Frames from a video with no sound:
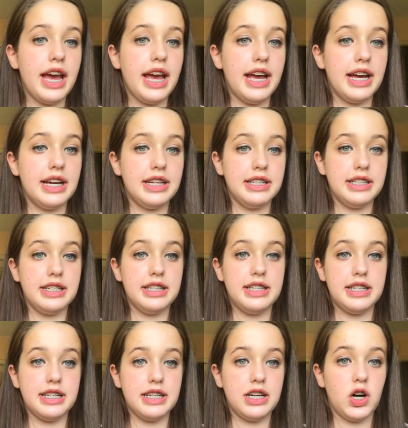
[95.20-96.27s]
and
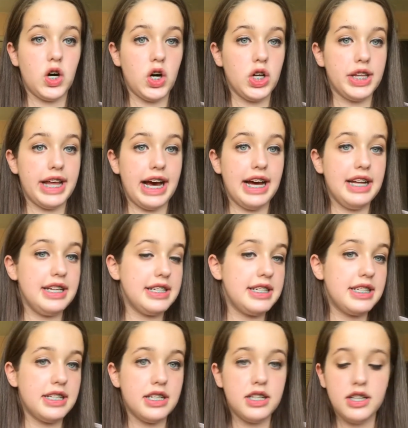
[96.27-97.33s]
all that.
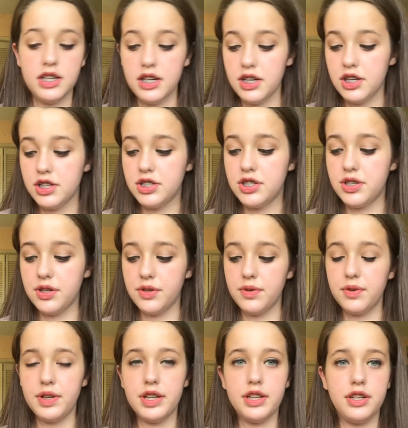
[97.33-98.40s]

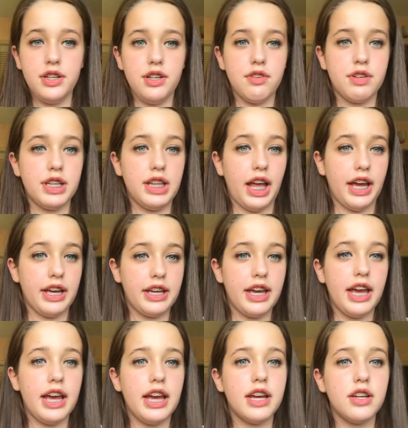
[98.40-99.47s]
So, and you can light
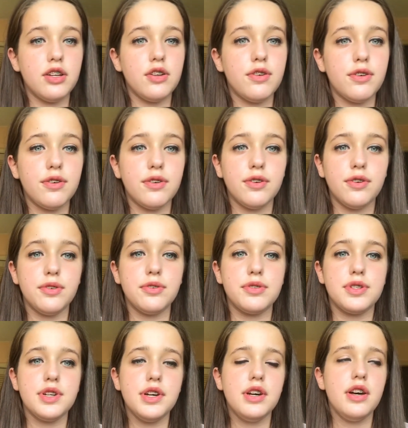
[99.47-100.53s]

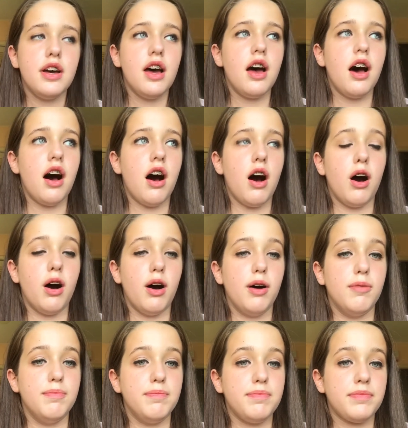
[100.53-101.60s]
candles,
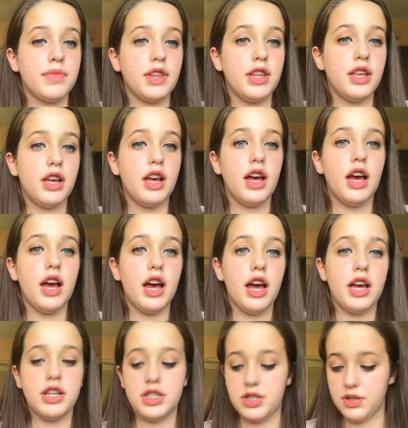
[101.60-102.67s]

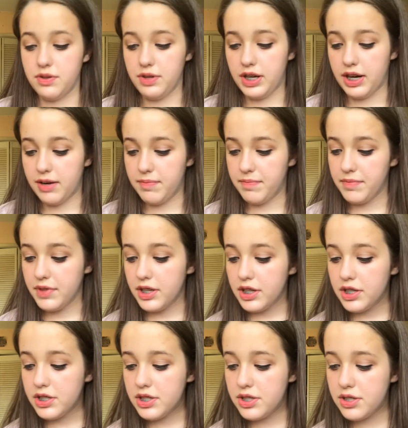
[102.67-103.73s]
so yeah.
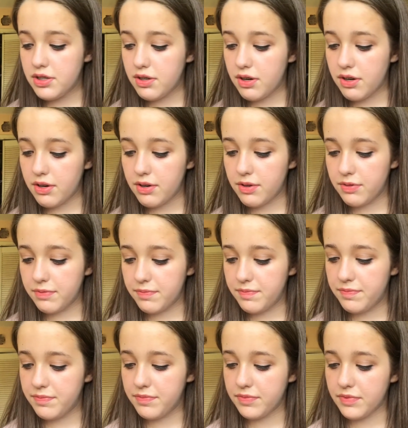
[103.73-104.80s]
So,
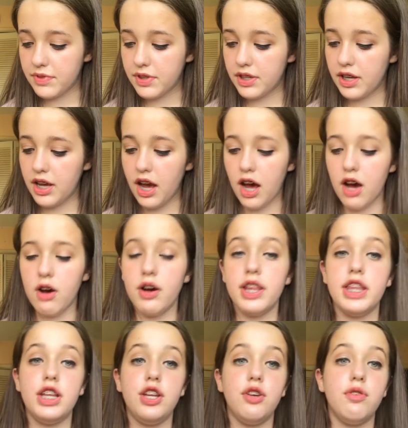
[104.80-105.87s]
oh,
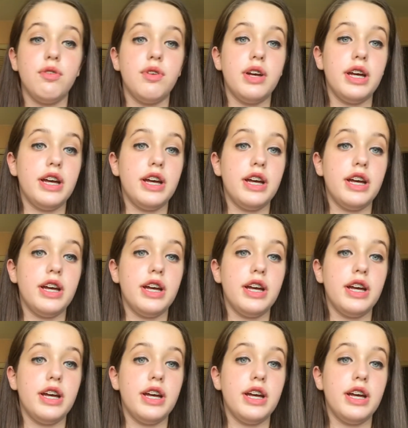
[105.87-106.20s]
and then you,